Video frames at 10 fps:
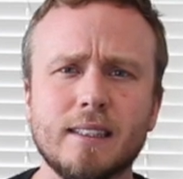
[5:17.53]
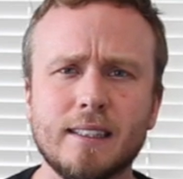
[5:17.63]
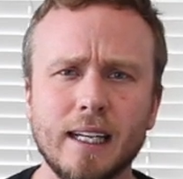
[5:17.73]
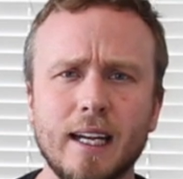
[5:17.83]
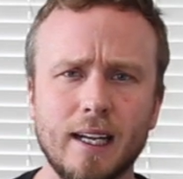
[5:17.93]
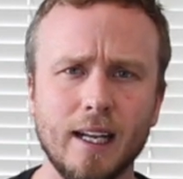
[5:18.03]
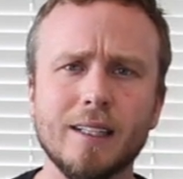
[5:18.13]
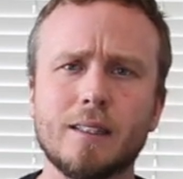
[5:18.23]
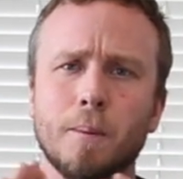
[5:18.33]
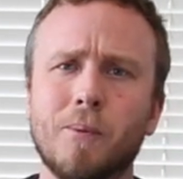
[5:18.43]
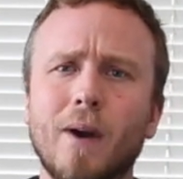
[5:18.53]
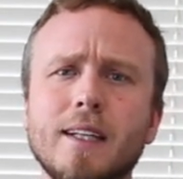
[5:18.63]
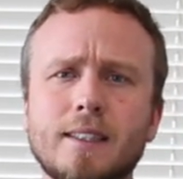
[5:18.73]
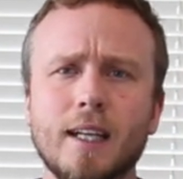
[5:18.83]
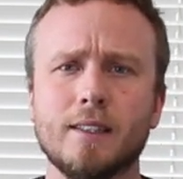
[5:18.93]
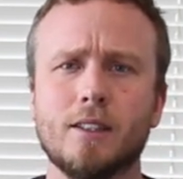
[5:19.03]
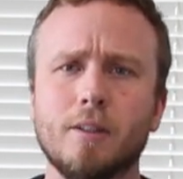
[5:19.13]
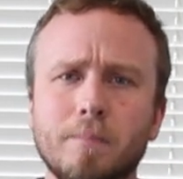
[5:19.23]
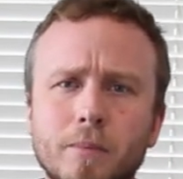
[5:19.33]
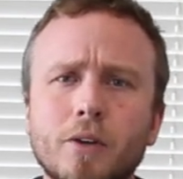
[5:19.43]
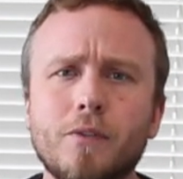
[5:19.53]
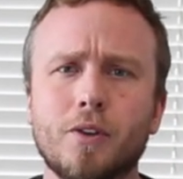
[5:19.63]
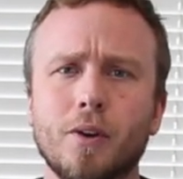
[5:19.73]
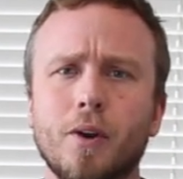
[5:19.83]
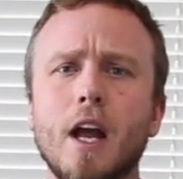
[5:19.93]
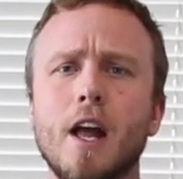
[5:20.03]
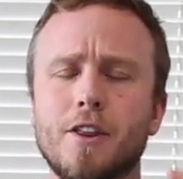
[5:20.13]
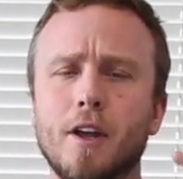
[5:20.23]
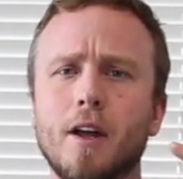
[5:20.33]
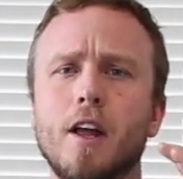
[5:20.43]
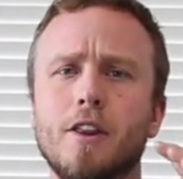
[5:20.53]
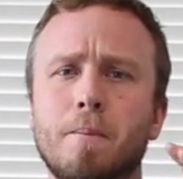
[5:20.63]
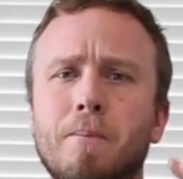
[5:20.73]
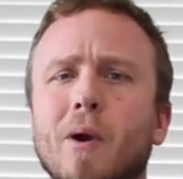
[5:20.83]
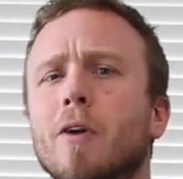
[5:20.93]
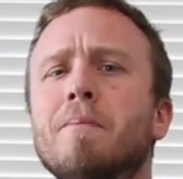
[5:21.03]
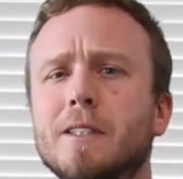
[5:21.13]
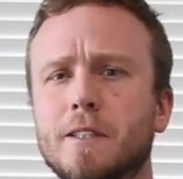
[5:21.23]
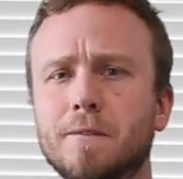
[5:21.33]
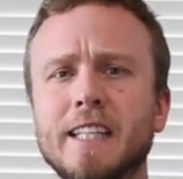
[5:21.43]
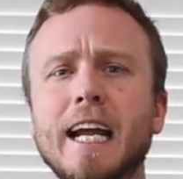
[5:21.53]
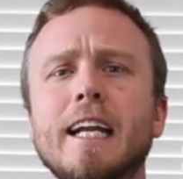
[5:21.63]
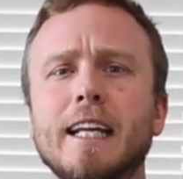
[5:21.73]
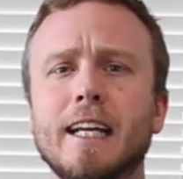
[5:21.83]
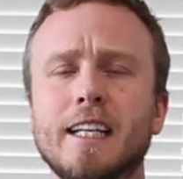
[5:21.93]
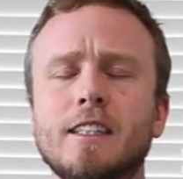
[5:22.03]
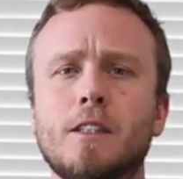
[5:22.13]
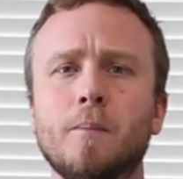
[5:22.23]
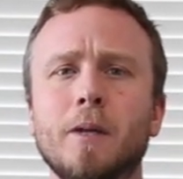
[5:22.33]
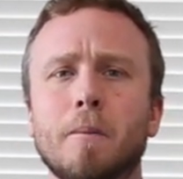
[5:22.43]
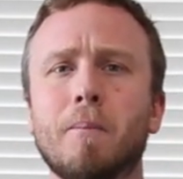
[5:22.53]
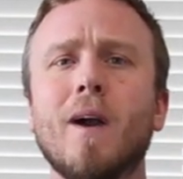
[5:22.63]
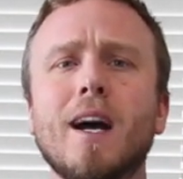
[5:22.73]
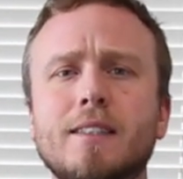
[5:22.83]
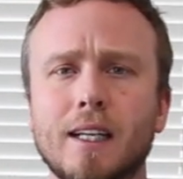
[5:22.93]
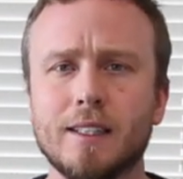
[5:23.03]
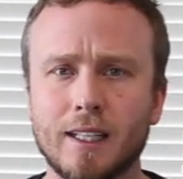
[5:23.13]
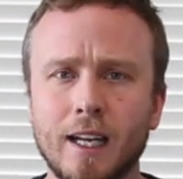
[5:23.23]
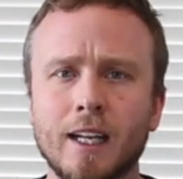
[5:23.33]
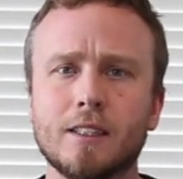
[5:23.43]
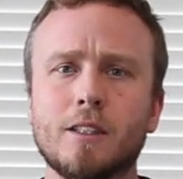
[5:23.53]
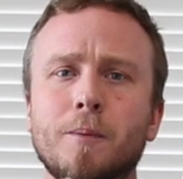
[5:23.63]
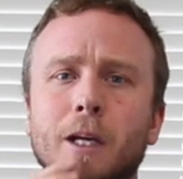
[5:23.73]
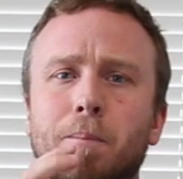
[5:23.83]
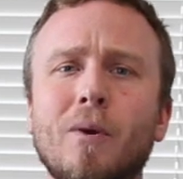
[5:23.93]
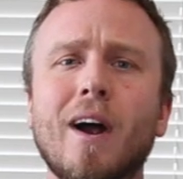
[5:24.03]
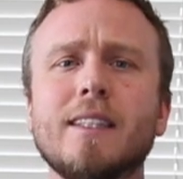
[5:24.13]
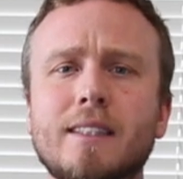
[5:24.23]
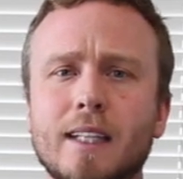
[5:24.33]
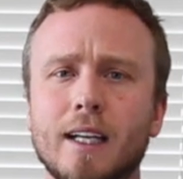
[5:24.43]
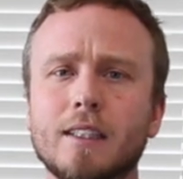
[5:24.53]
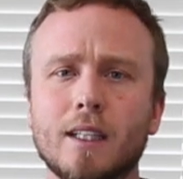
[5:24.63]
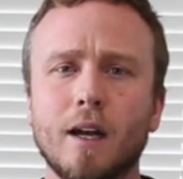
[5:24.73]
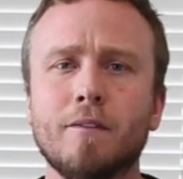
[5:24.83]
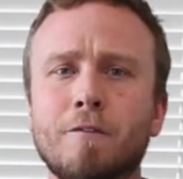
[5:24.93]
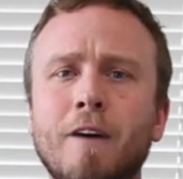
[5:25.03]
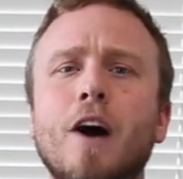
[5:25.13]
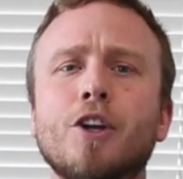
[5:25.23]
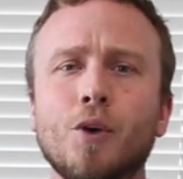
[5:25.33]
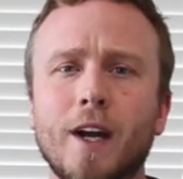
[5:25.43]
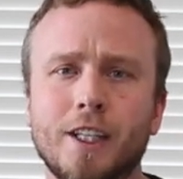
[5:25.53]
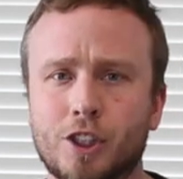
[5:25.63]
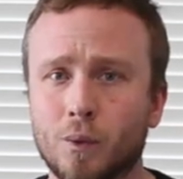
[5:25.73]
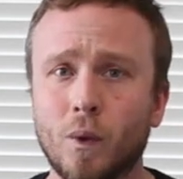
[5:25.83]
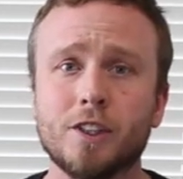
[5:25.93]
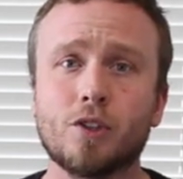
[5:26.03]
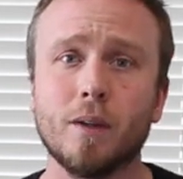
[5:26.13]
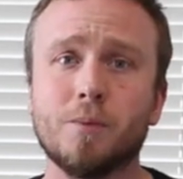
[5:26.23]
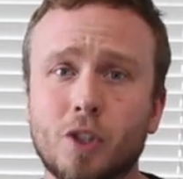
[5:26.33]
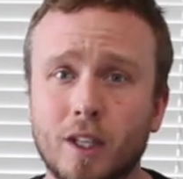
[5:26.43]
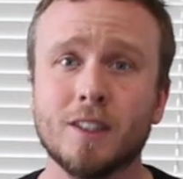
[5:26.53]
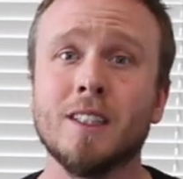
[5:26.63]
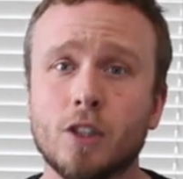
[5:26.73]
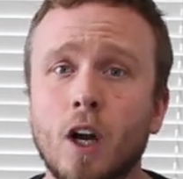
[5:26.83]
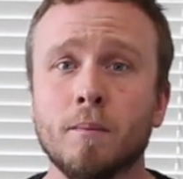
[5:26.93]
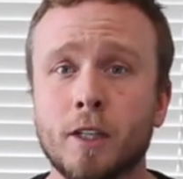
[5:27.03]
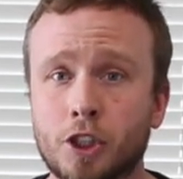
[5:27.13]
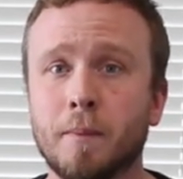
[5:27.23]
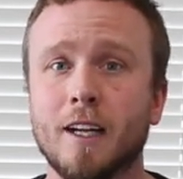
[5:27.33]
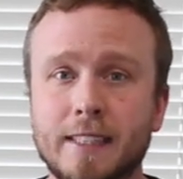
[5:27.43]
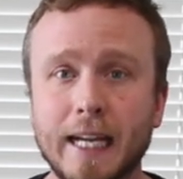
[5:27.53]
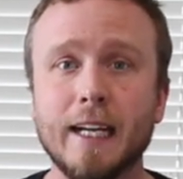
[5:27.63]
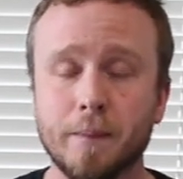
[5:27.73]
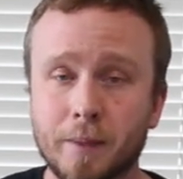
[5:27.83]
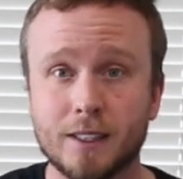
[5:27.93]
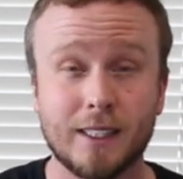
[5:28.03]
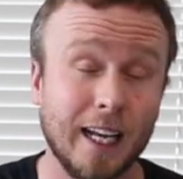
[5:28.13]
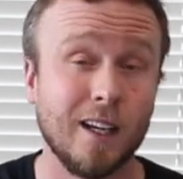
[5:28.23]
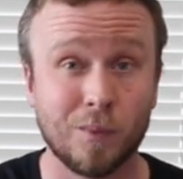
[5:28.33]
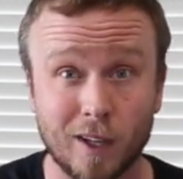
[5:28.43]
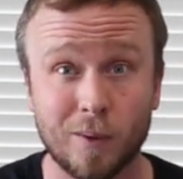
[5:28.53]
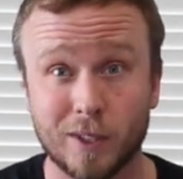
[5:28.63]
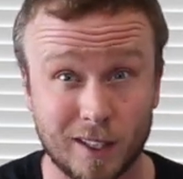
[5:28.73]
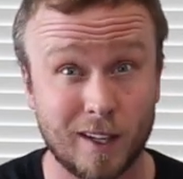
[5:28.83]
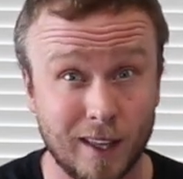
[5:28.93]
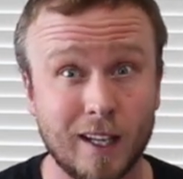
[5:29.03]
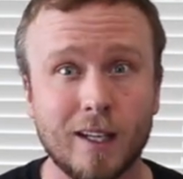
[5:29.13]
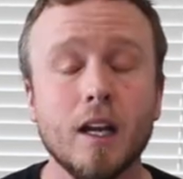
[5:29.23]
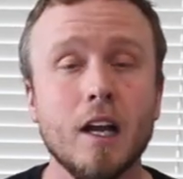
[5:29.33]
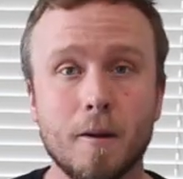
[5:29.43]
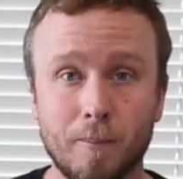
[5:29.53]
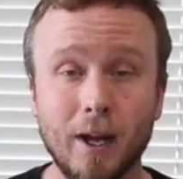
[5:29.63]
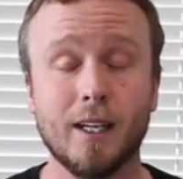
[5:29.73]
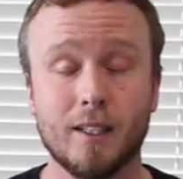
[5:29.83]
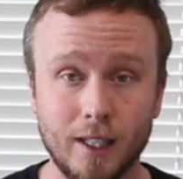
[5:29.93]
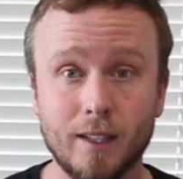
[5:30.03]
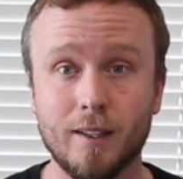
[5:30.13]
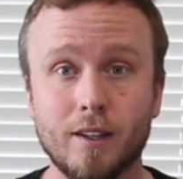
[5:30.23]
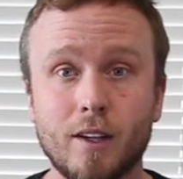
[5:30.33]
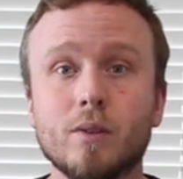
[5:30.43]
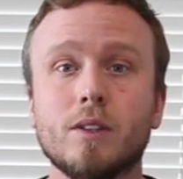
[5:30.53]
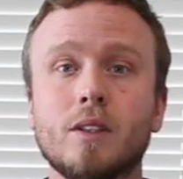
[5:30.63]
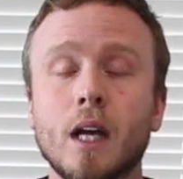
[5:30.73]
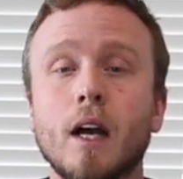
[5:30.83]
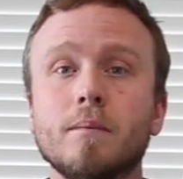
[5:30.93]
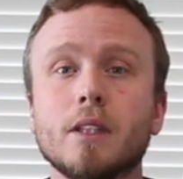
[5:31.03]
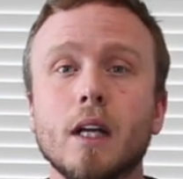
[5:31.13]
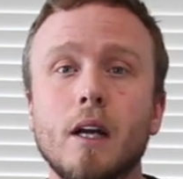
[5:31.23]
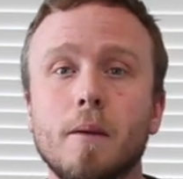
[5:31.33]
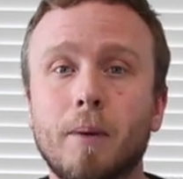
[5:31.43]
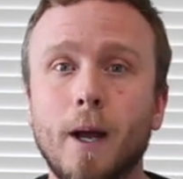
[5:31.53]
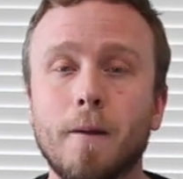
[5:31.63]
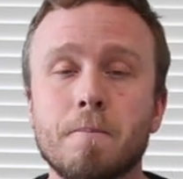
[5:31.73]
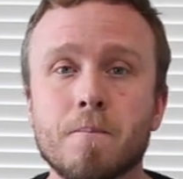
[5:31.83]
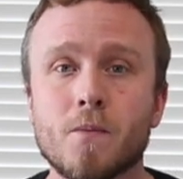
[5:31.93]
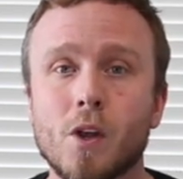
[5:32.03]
to sit in. It is a process to move through. The purpose of dating is to be a process, and it's to be a process of evaluation. While scripture doesn't talk much about dating, because dating really wasn't a thing back in those times, but